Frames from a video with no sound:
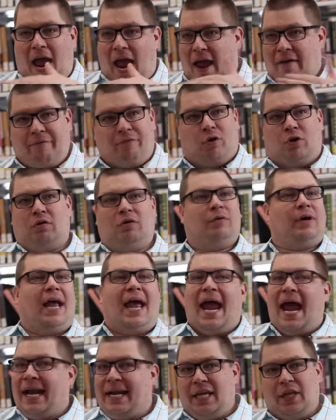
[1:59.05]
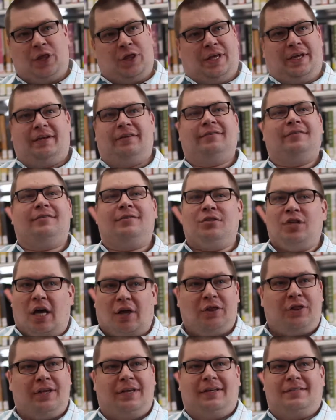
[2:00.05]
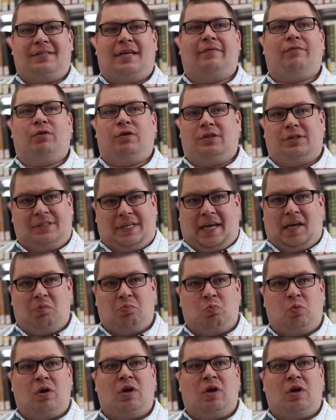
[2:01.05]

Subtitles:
Ever. Anything. Nothing is ever the same.